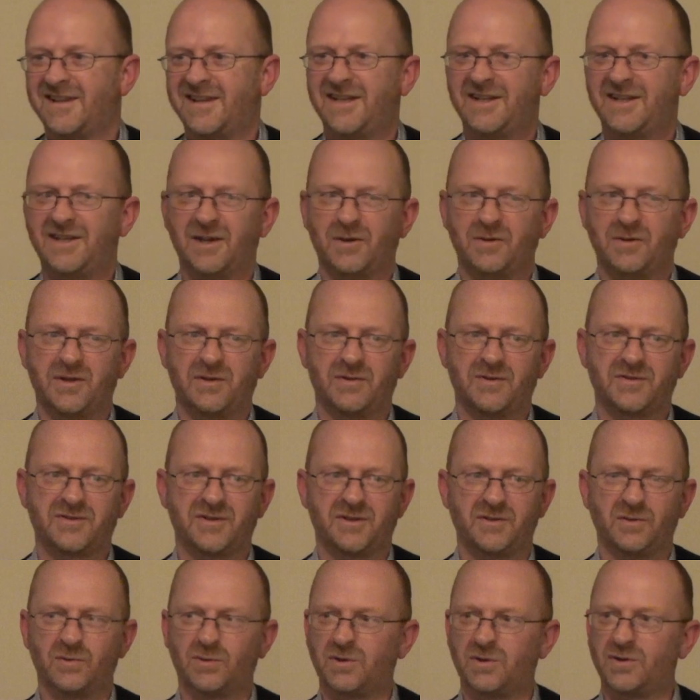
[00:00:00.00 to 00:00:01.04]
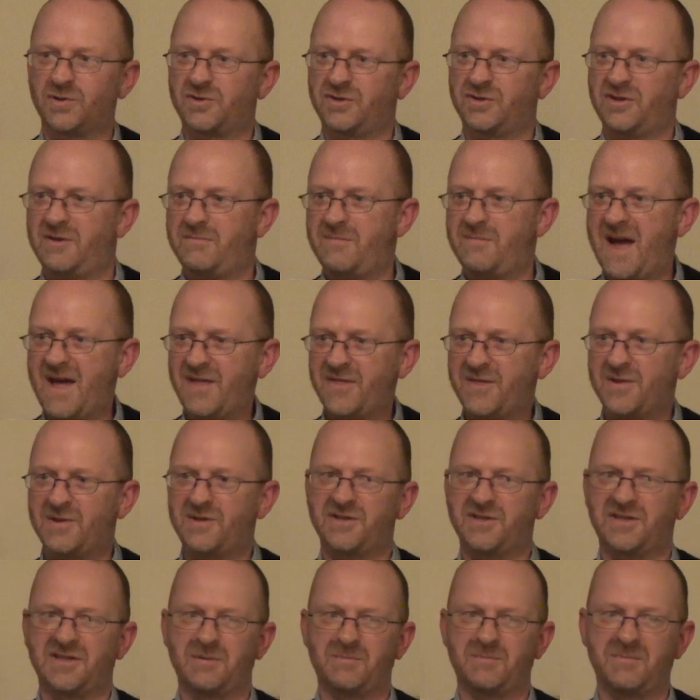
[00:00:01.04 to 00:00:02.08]
You know, there is an order and a
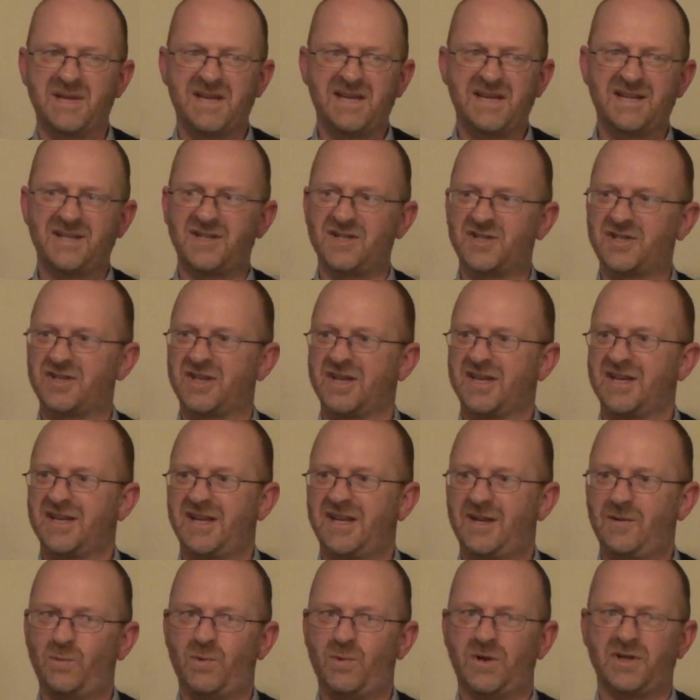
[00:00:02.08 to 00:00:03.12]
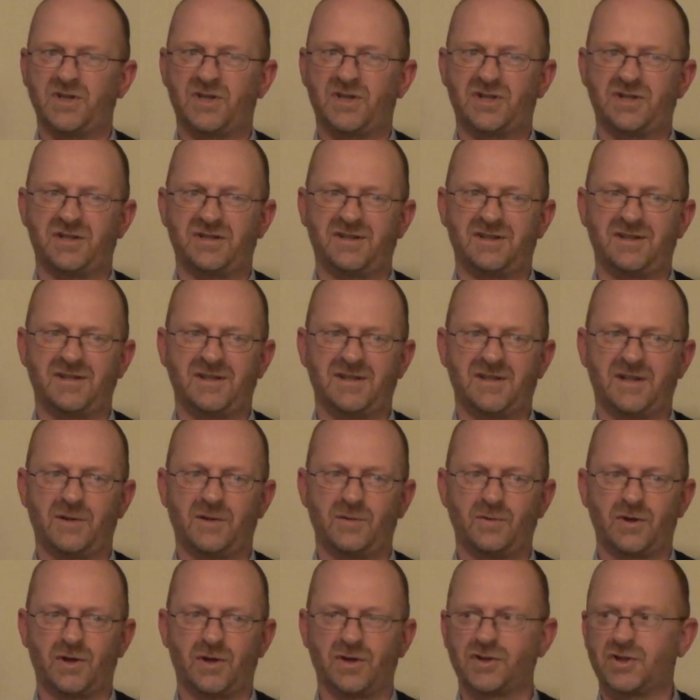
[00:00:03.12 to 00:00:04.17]
method and a means in which, you
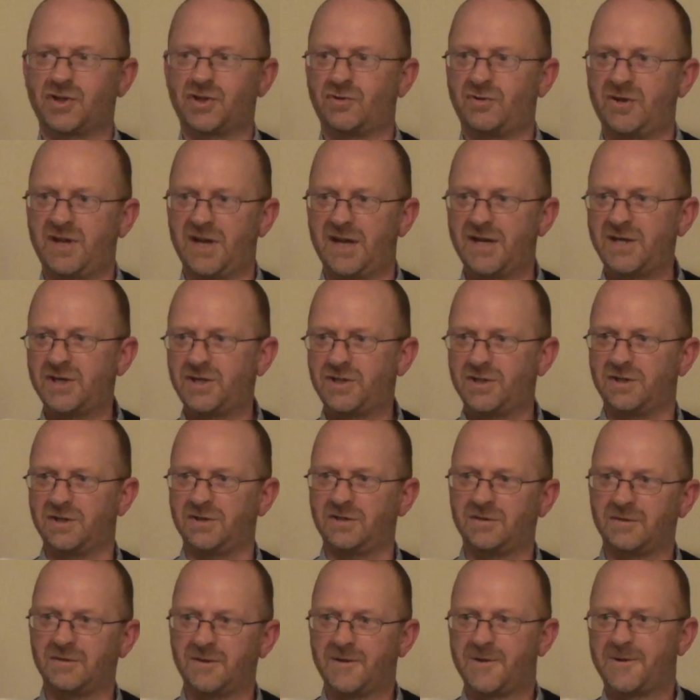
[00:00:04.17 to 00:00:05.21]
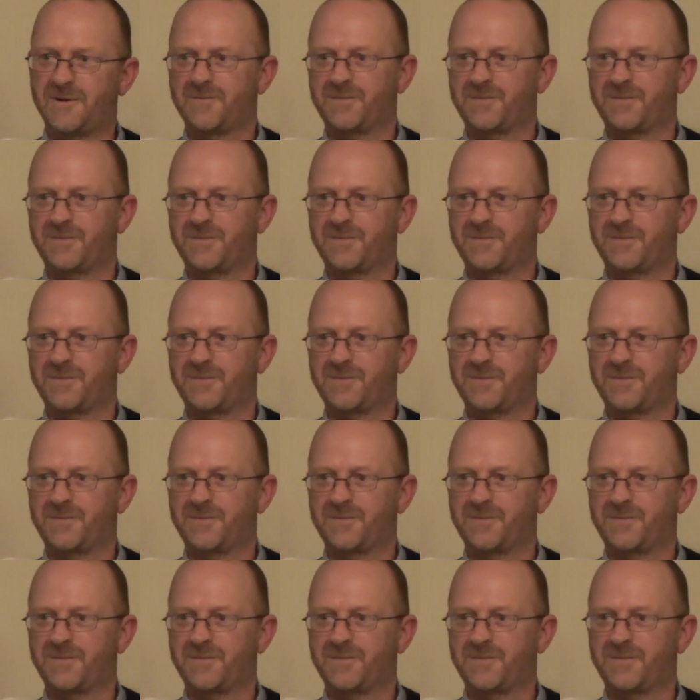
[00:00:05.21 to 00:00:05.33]
know, God's creation